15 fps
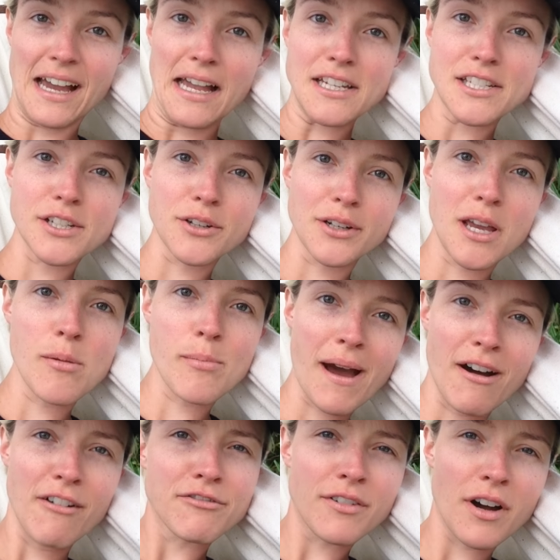I actually got it
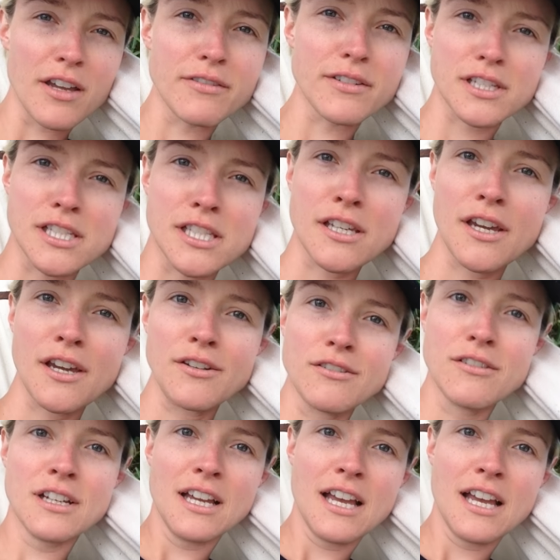about 5 years ago.